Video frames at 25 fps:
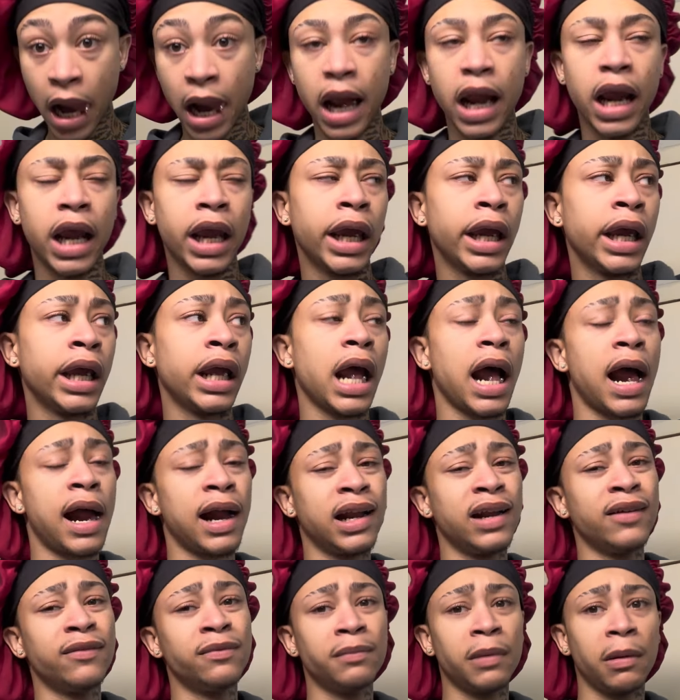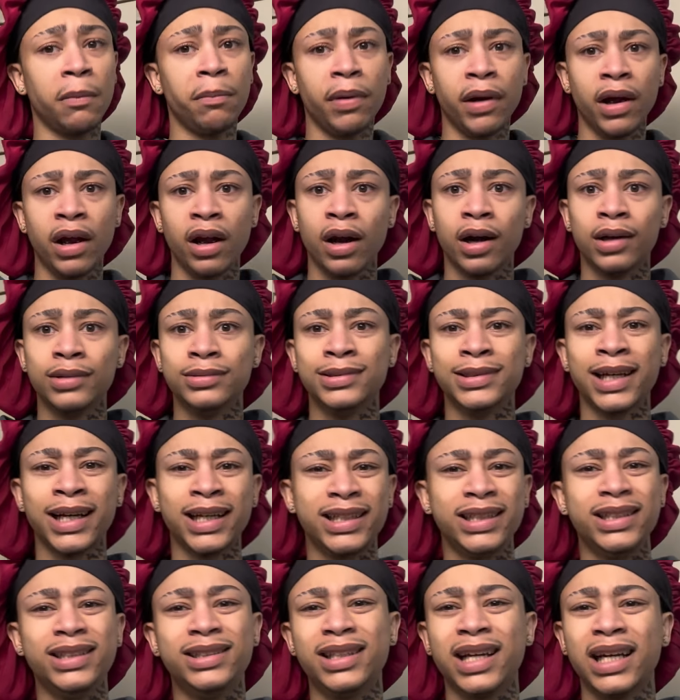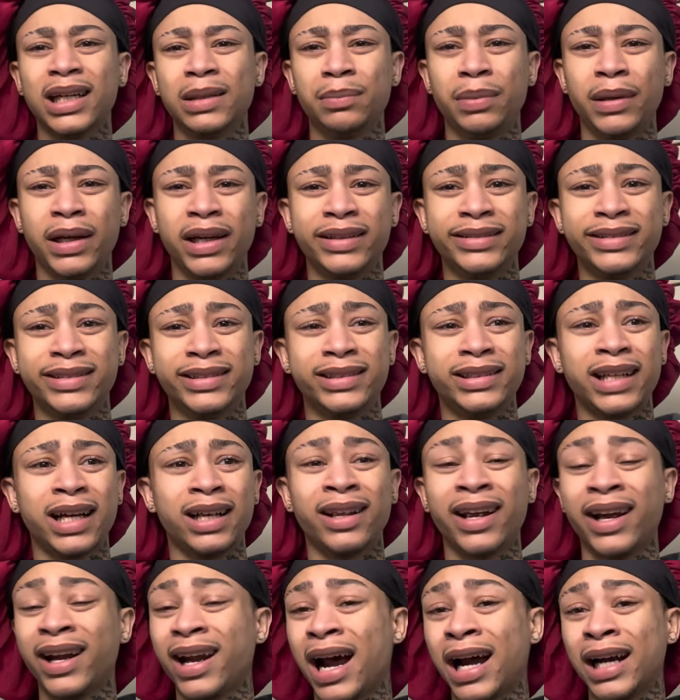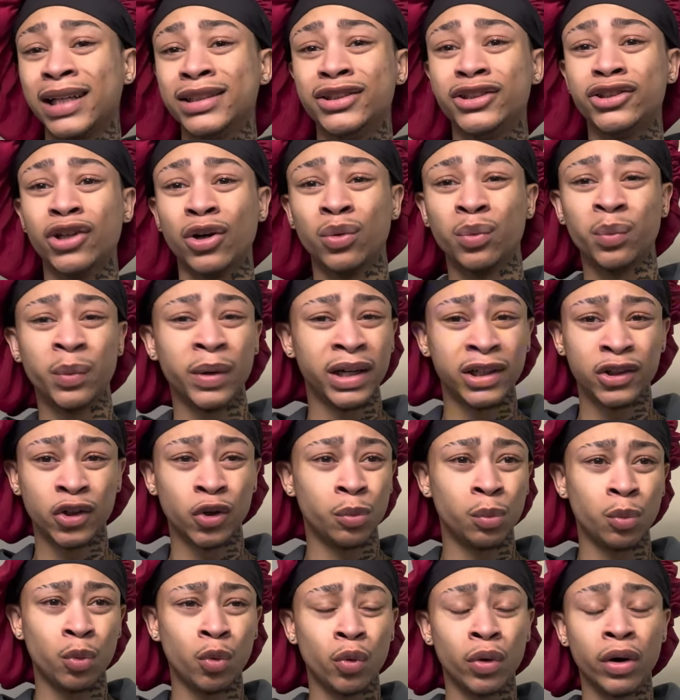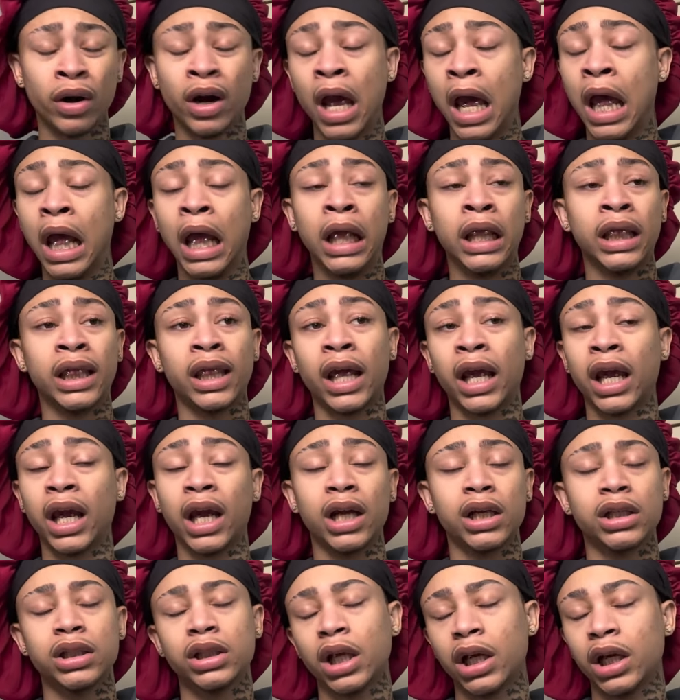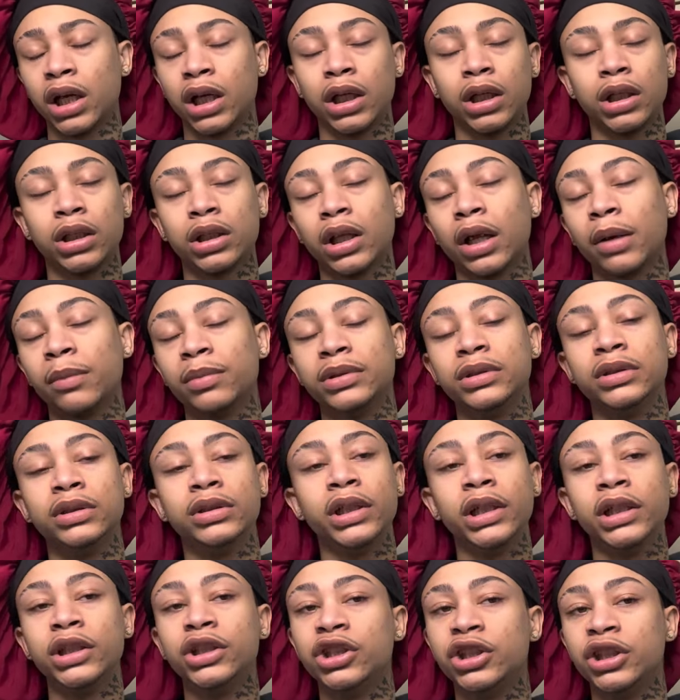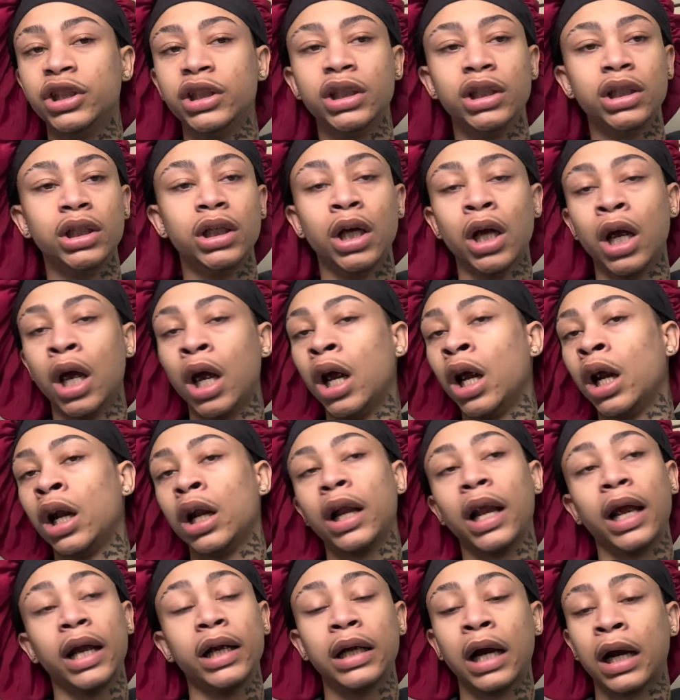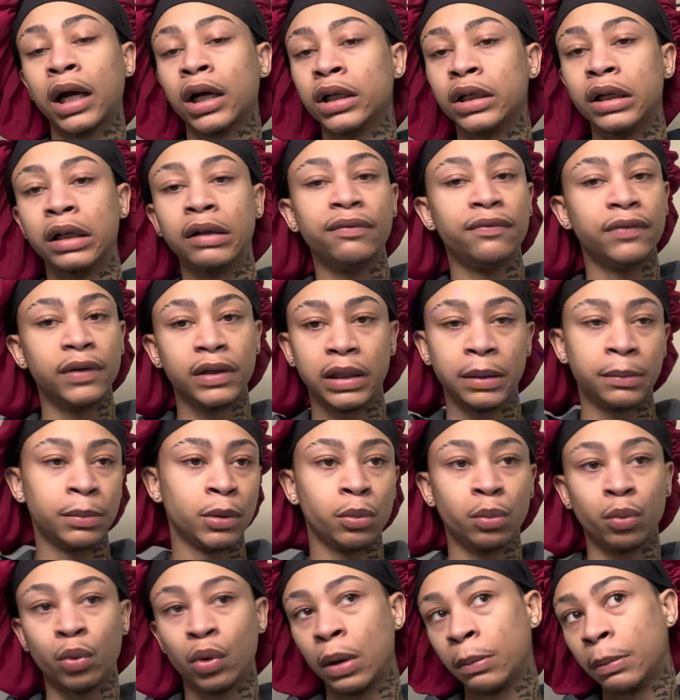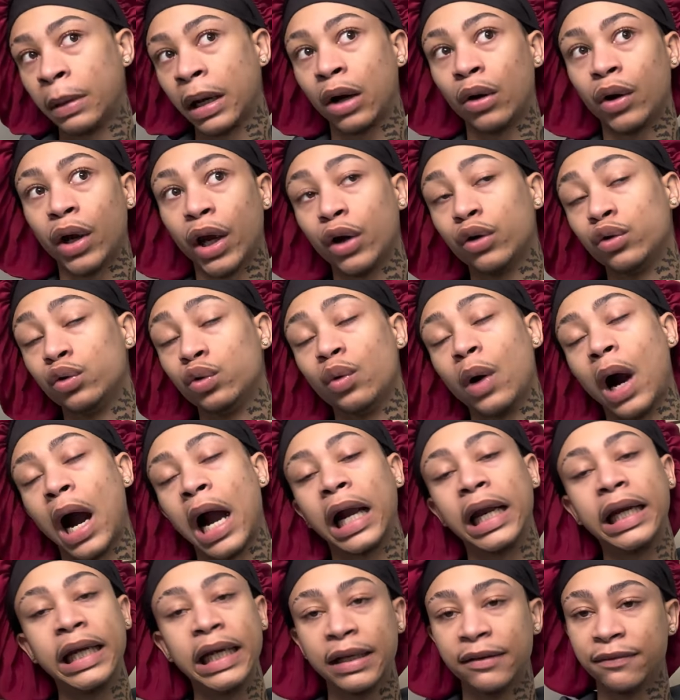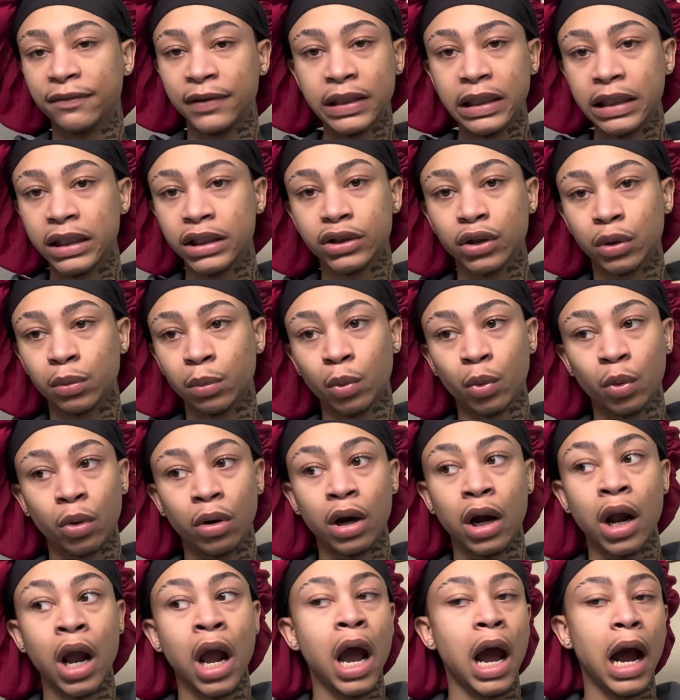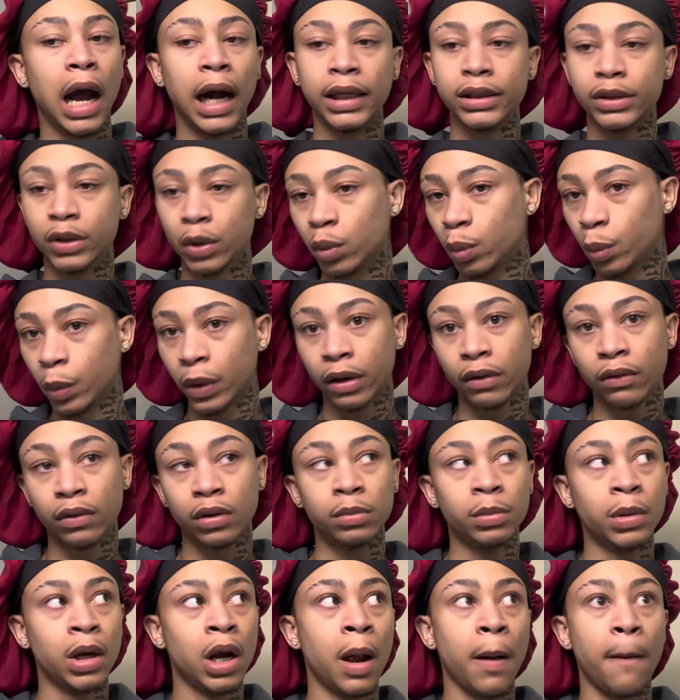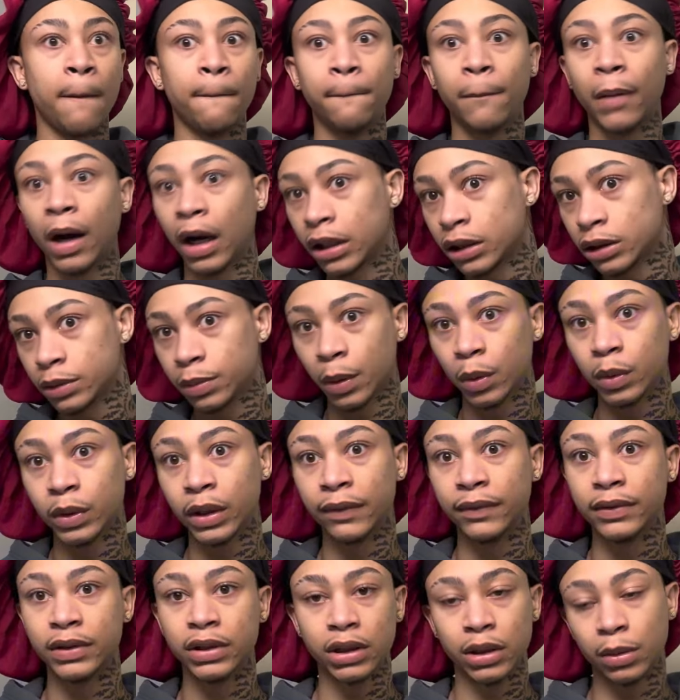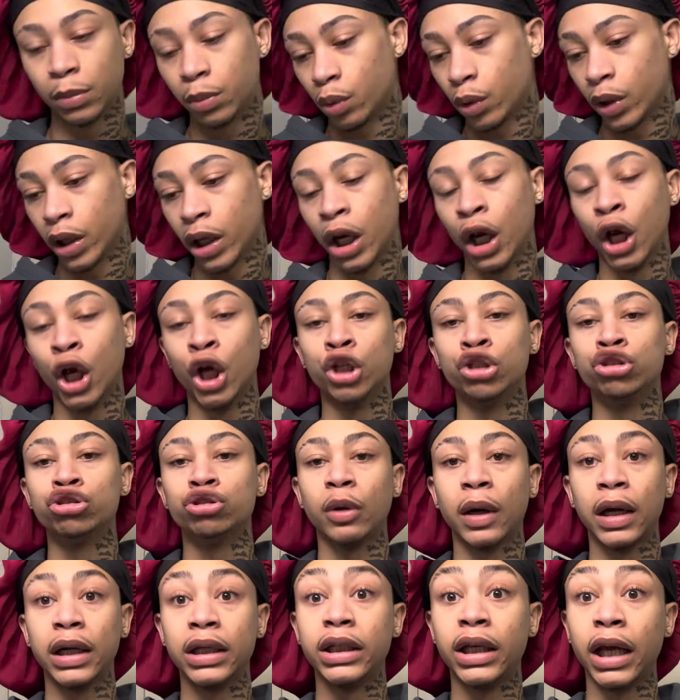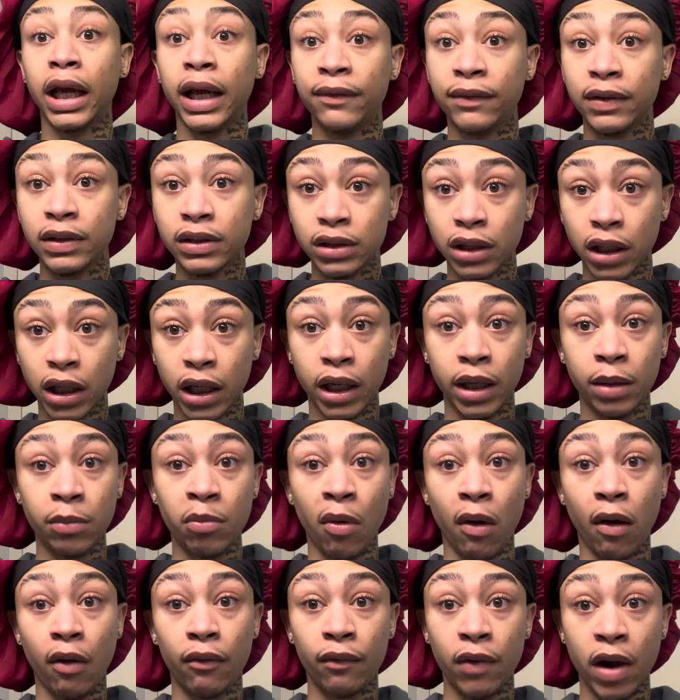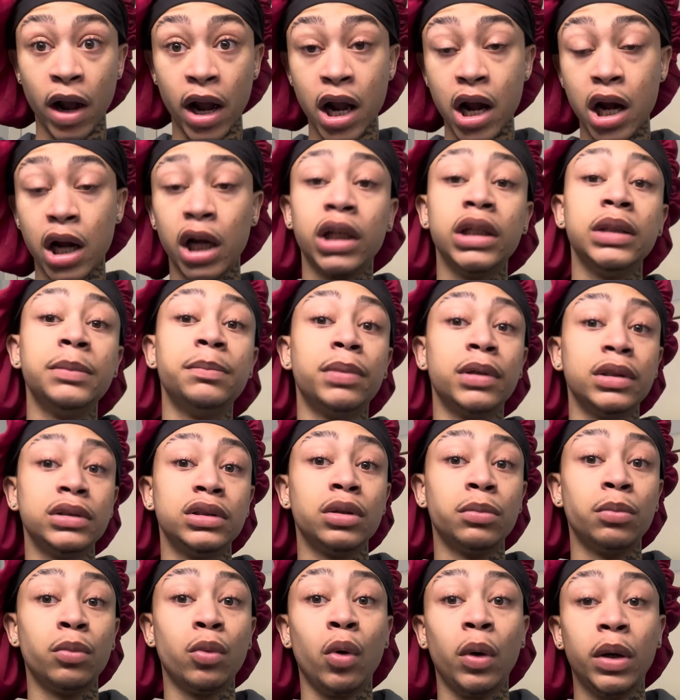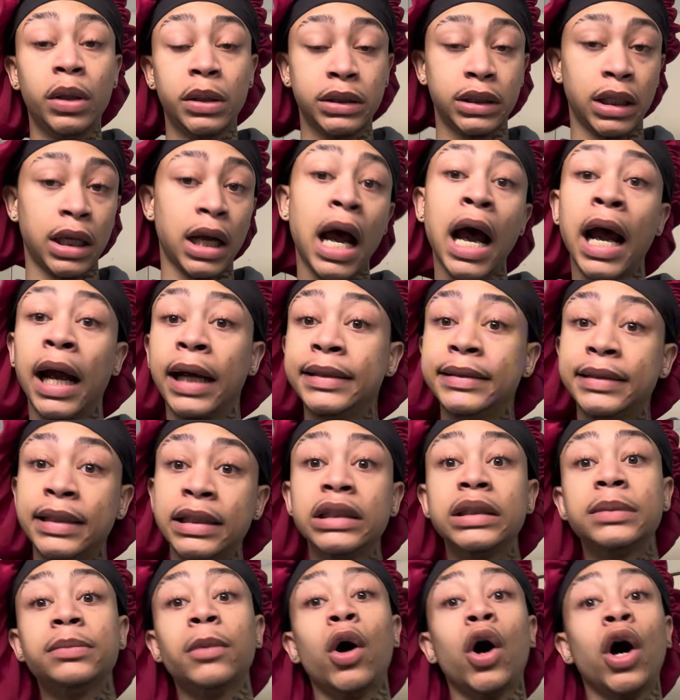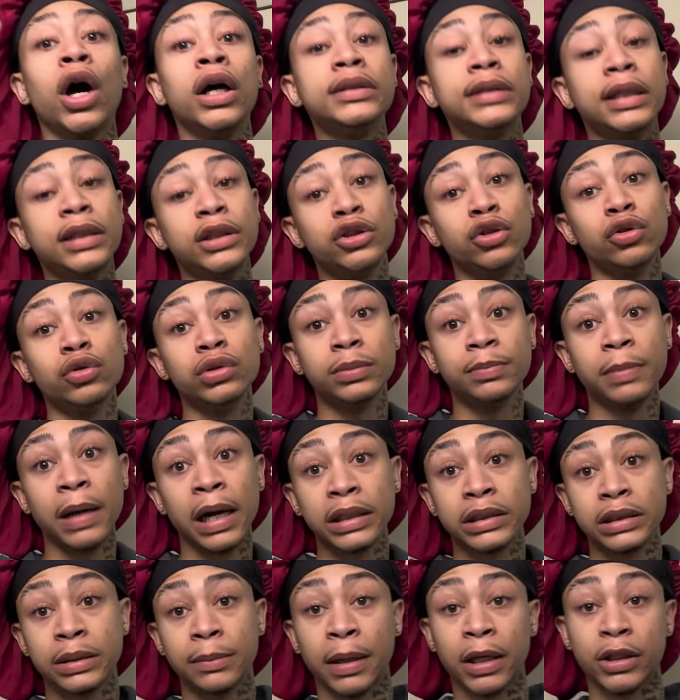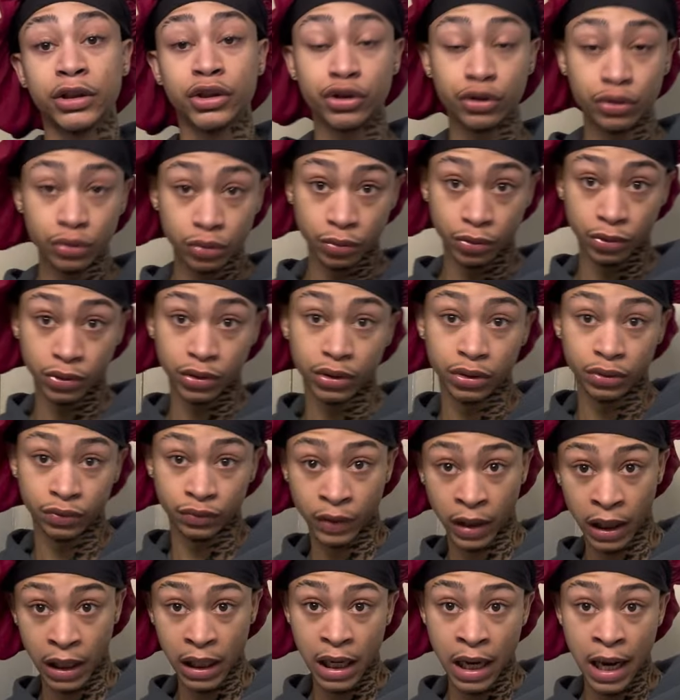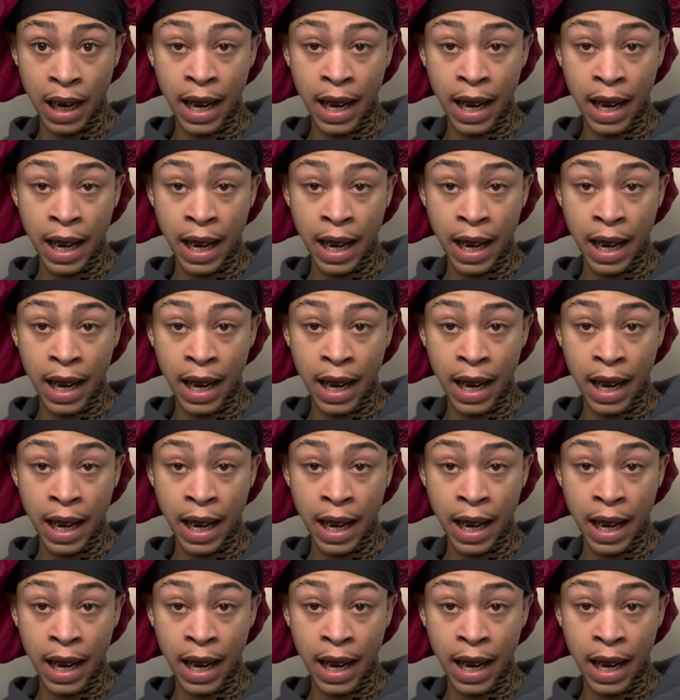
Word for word: and I give him a pair of Nike Tech pants that like I don't wear no more. They they they was dingy, like I couldn't fit them no more. I'm like, okay, cool. I can't fit these no more. I don't wear them. Might as well give it to the boy. So I gave it to him, right? And he put them on. He's like, all right, thanks, Mahat. Then he goes back to my shoes, right?